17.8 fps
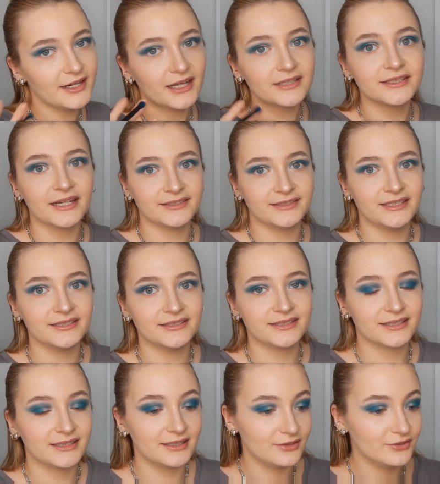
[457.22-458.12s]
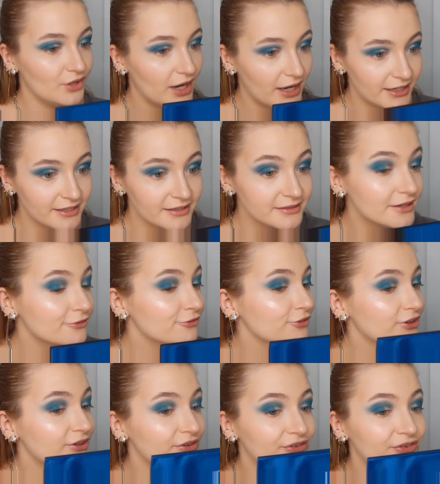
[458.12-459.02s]
not identical. I can
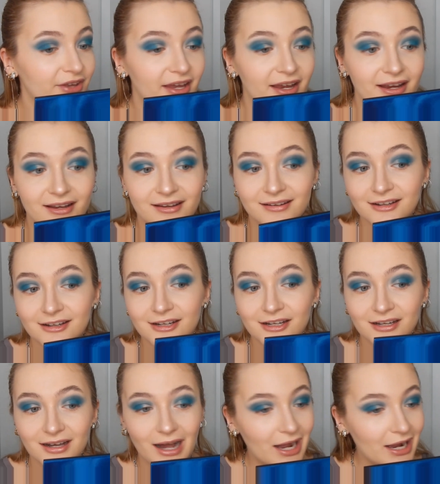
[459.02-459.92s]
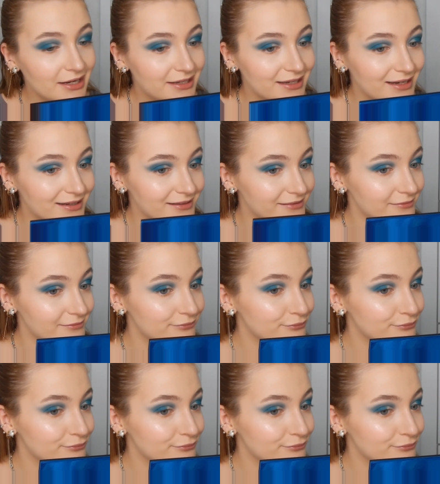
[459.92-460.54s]
definitely say, again,